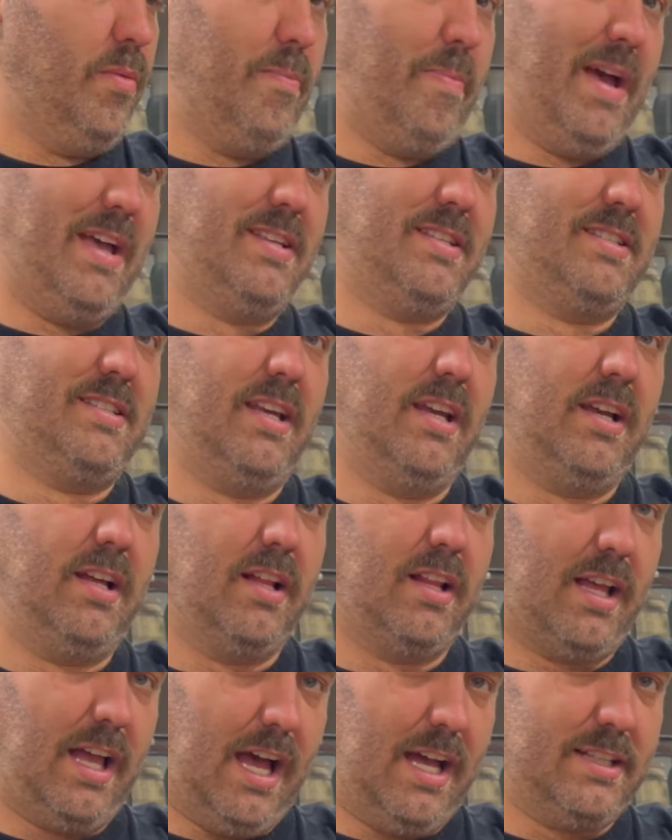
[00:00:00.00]
Best
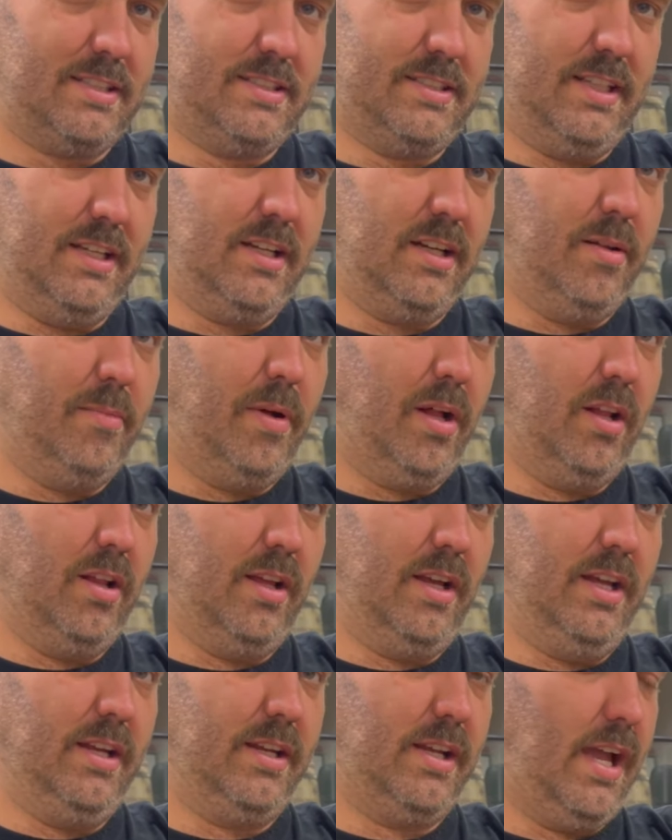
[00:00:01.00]
Single Cask Single Malt
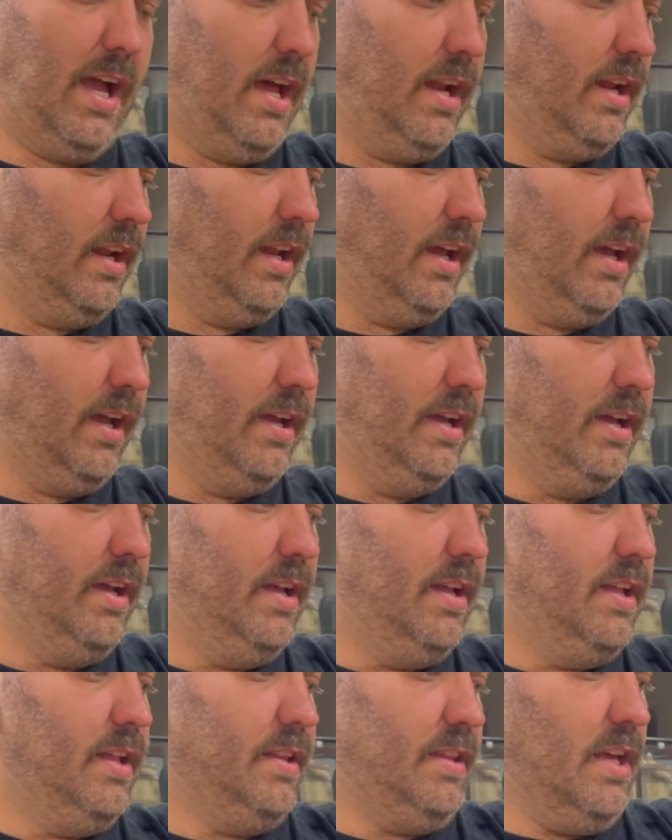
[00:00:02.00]
in Canada.
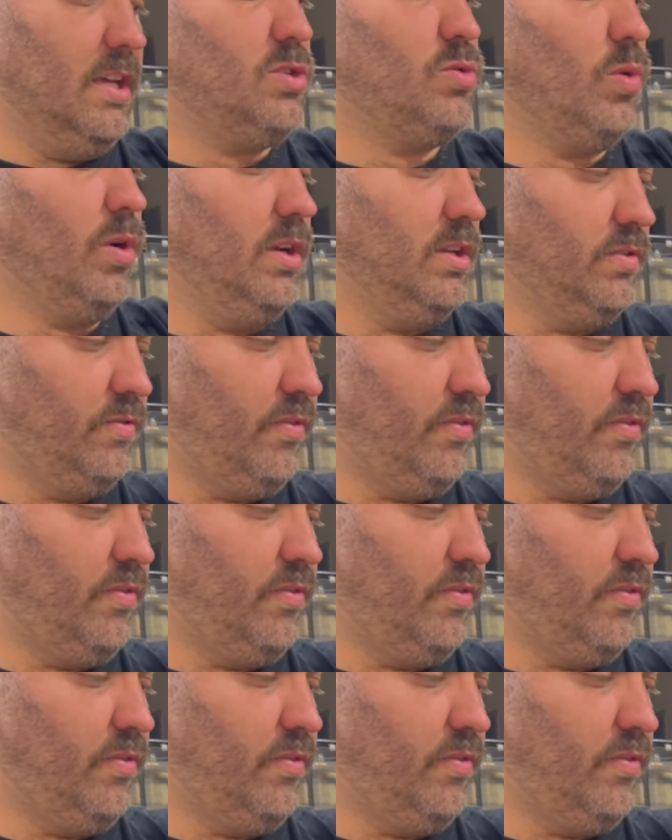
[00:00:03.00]
This one is